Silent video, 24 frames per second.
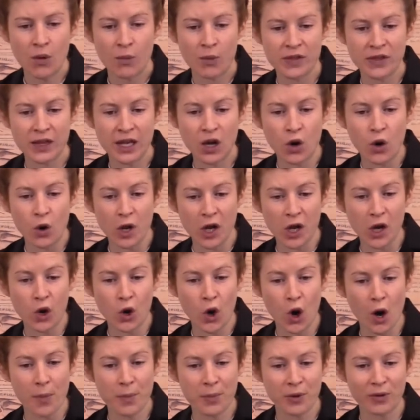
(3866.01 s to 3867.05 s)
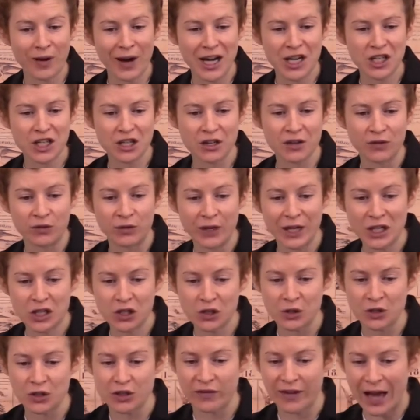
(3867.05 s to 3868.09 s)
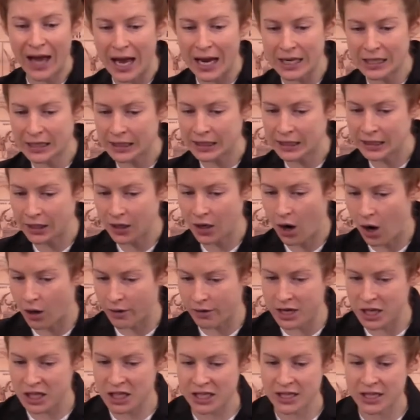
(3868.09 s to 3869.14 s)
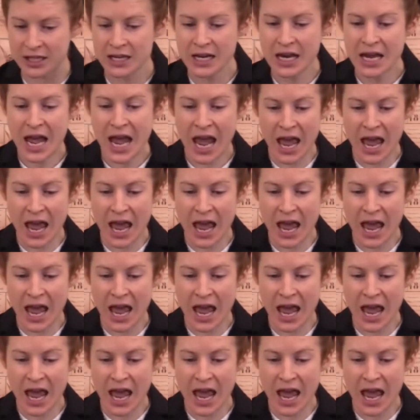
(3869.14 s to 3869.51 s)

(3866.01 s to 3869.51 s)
with the incorporation of rituals of unclear origin,